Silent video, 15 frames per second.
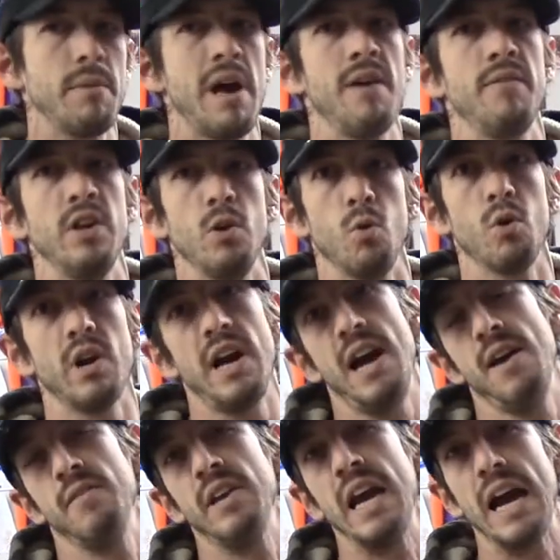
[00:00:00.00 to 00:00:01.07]
heavy or a
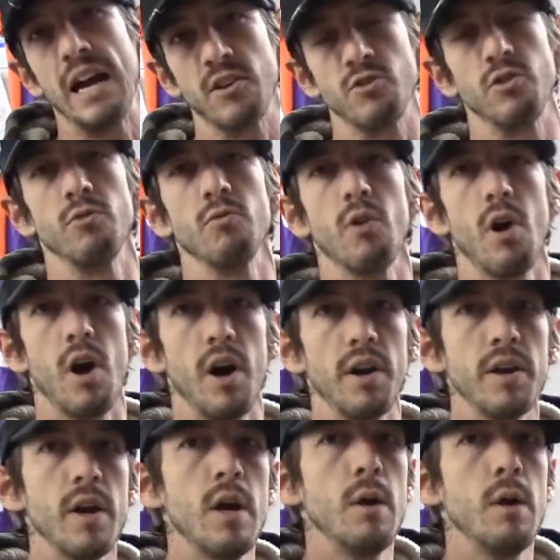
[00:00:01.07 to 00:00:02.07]
heavy action rod.